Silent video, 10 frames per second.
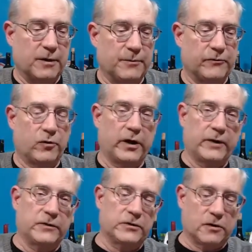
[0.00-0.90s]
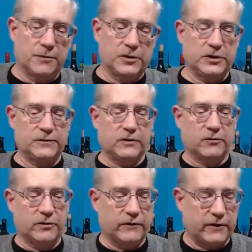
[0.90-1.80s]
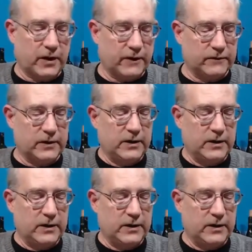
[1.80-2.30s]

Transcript: before I'd have to start my shift at 35.